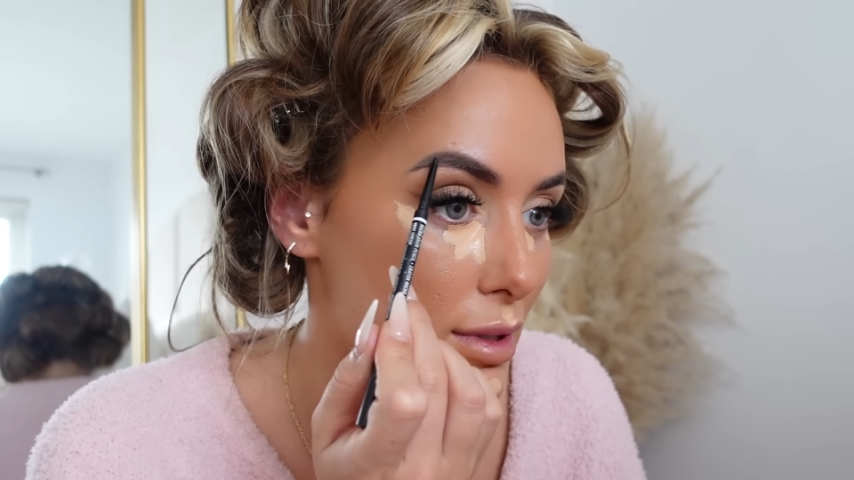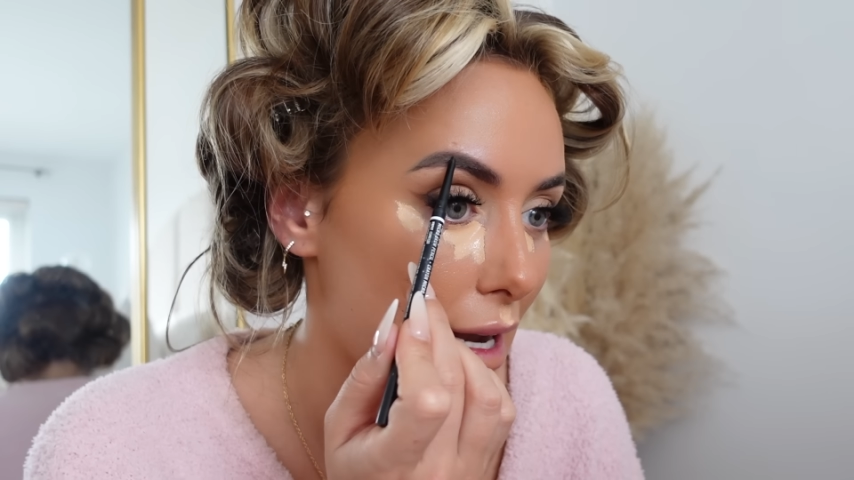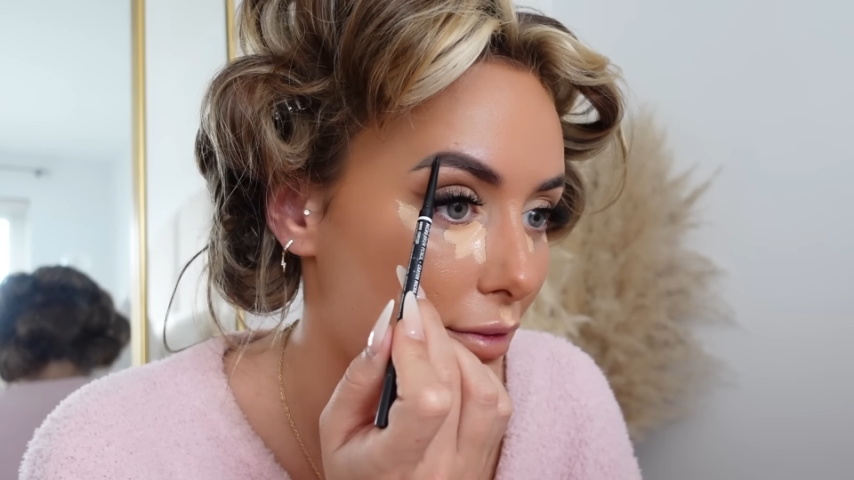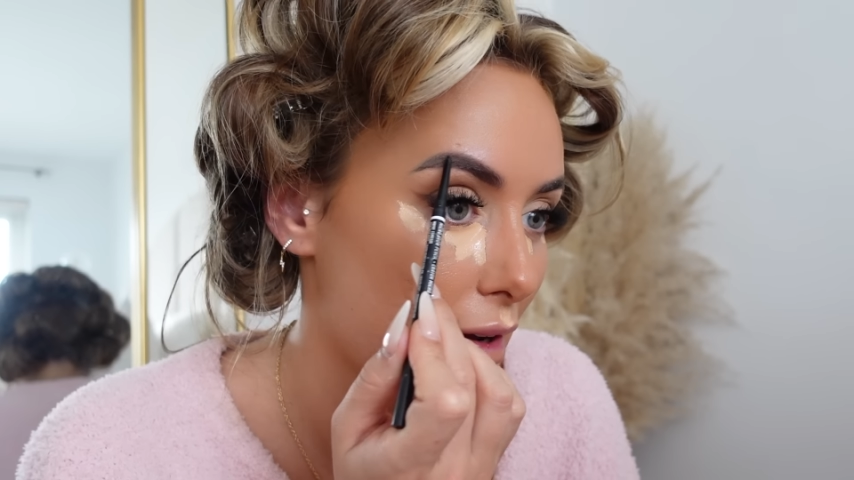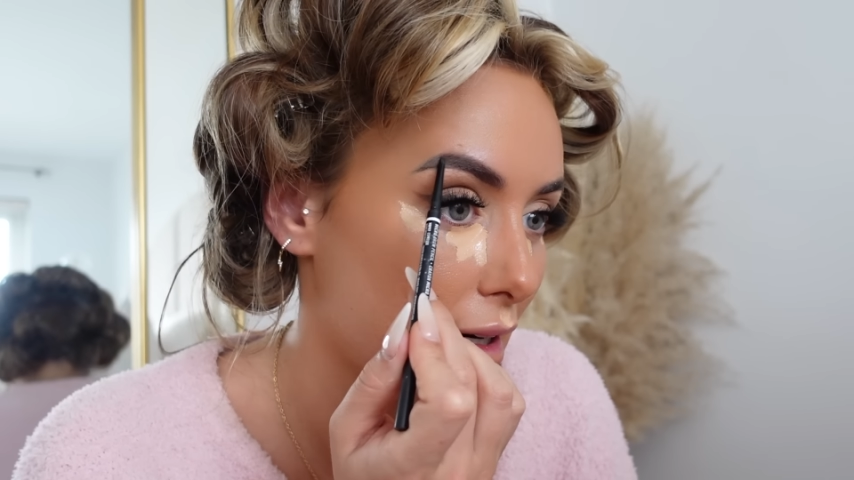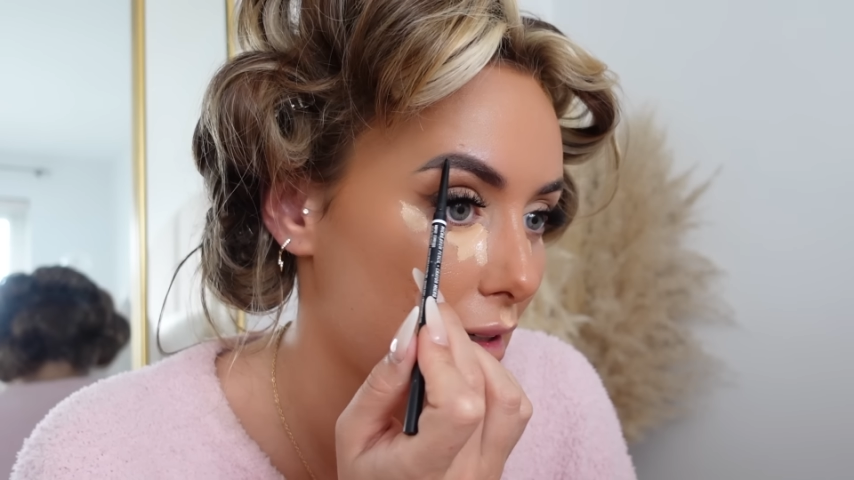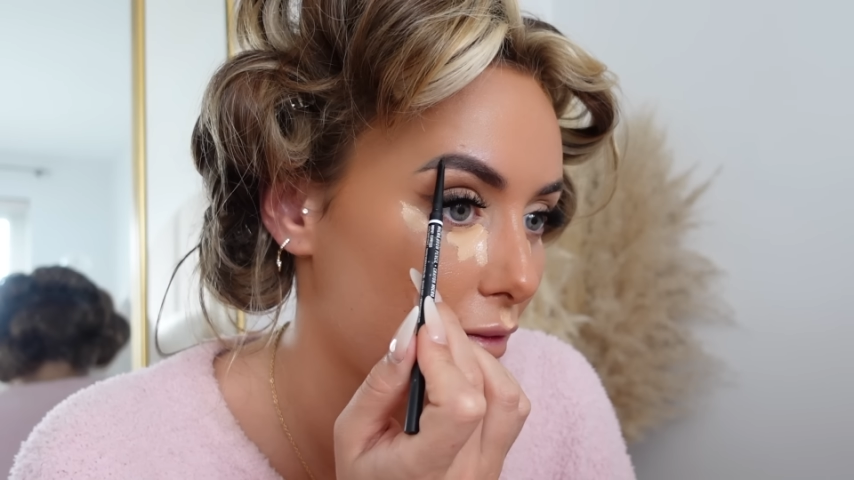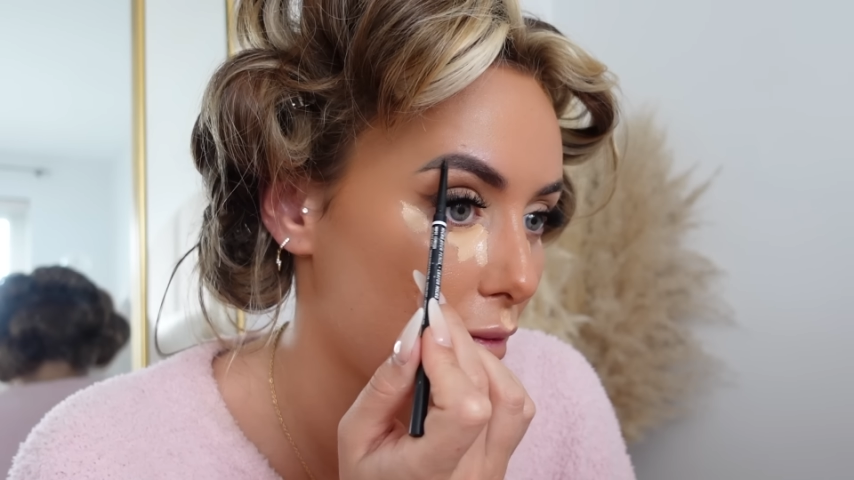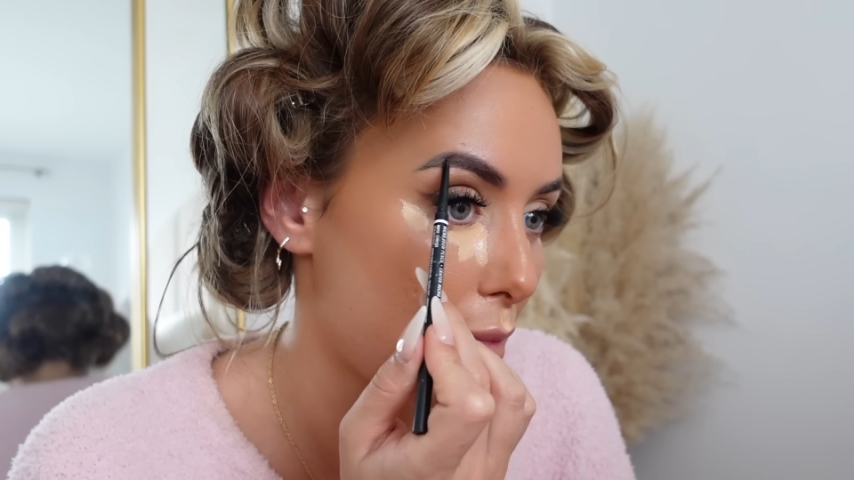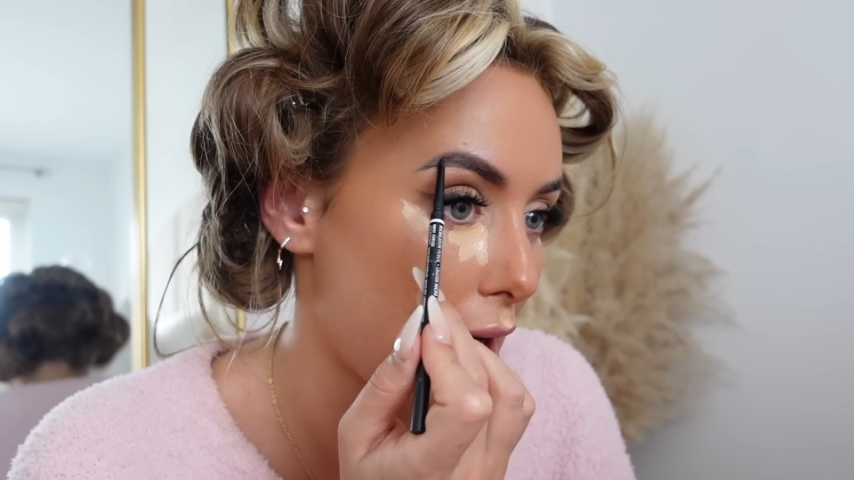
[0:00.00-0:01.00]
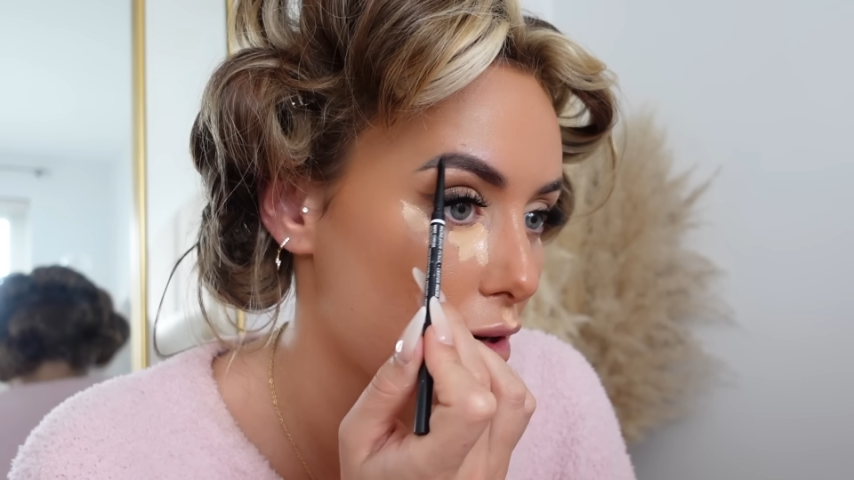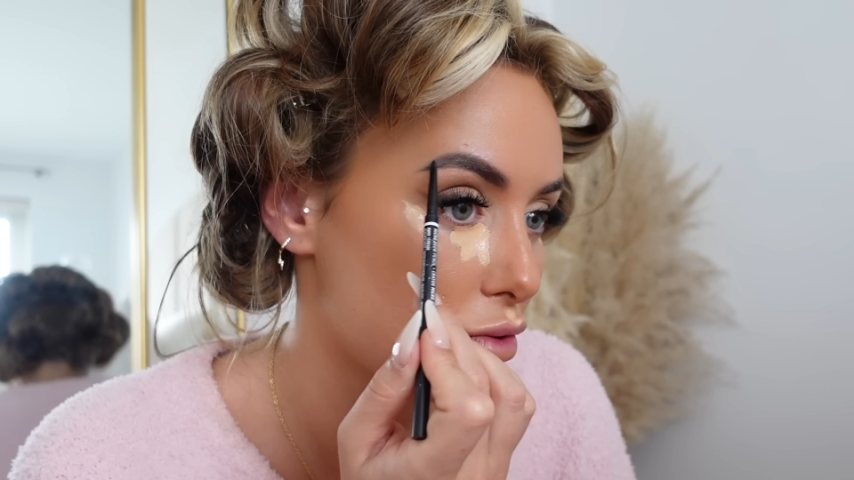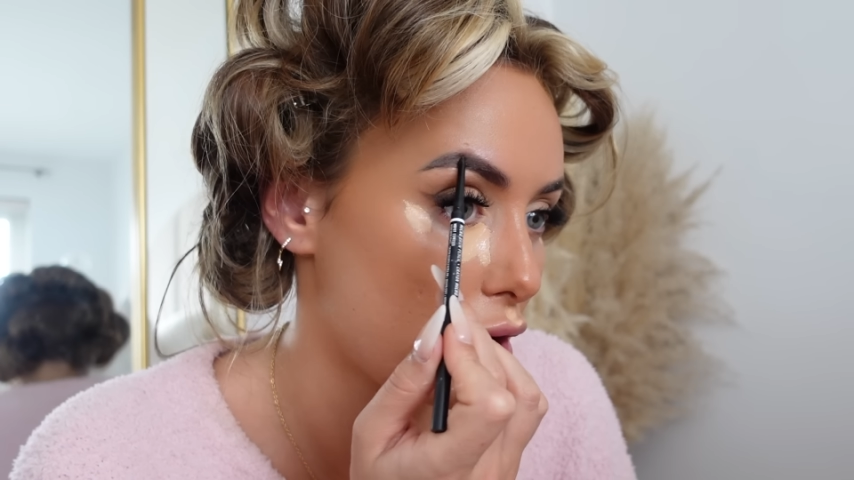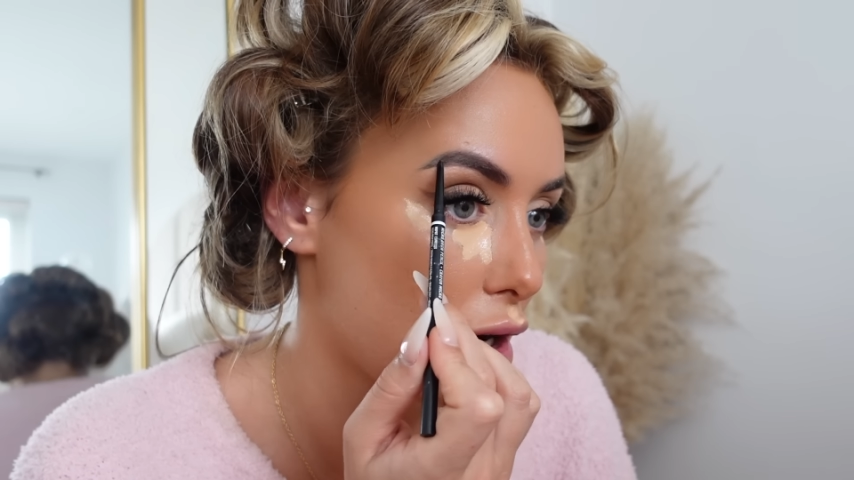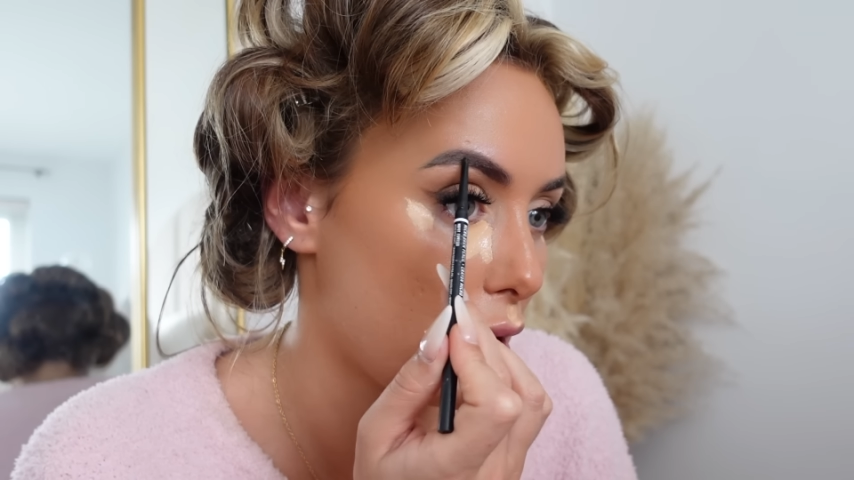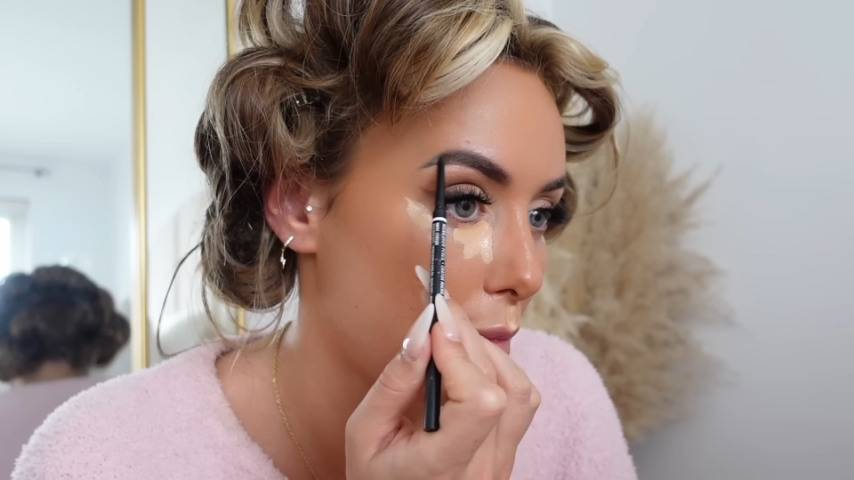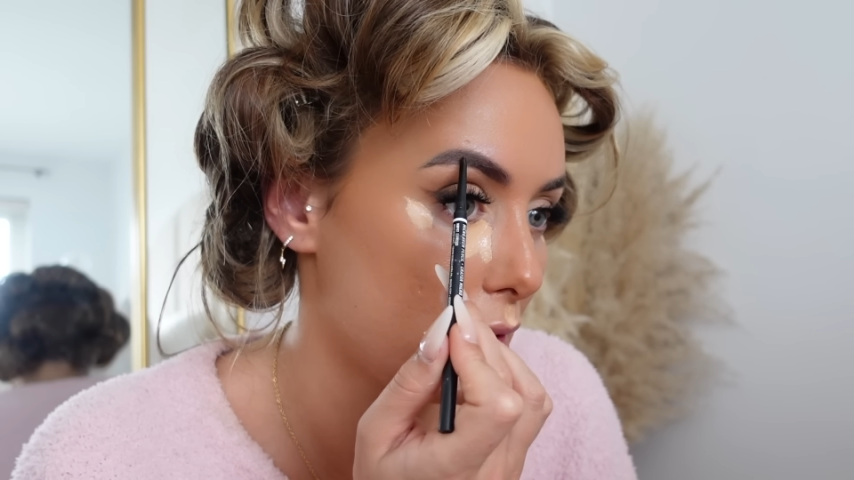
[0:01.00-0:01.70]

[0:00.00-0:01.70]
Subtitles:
to have like a different backdrop